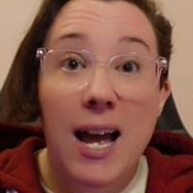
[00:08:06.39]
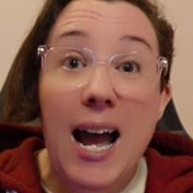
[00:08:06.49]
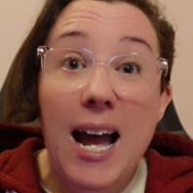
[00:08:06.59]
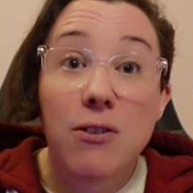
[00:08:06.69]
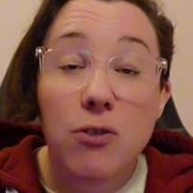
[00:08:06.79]

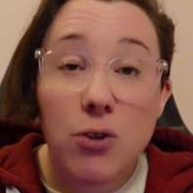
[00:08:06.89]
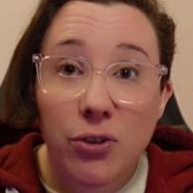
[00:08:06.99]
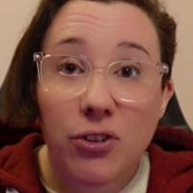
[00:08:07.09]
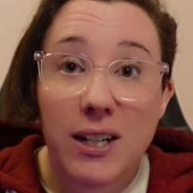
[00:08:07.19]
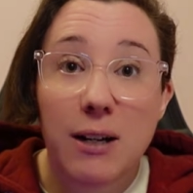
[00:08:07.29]
and you're
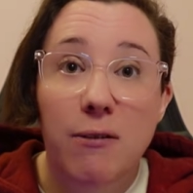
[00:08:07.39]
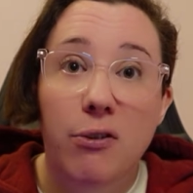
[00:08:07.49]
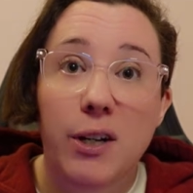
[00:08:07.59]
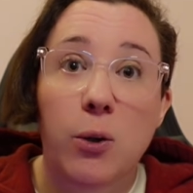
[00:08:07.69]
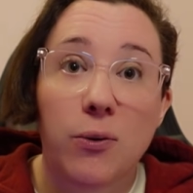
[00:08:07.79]
seeing
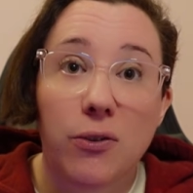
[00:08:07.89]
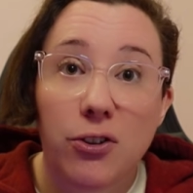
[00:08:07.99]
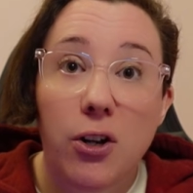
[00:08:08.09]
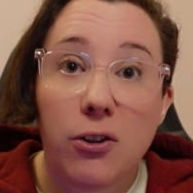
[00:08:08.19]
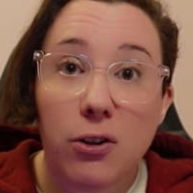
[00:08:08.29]
frequent
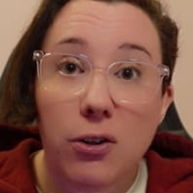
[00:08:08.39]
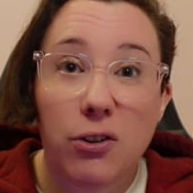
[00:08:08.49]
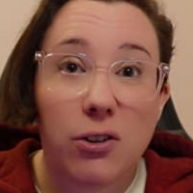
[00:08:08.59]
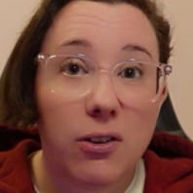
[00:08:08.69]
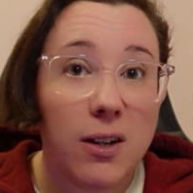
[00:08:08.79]

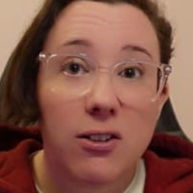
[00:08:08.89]
stutters,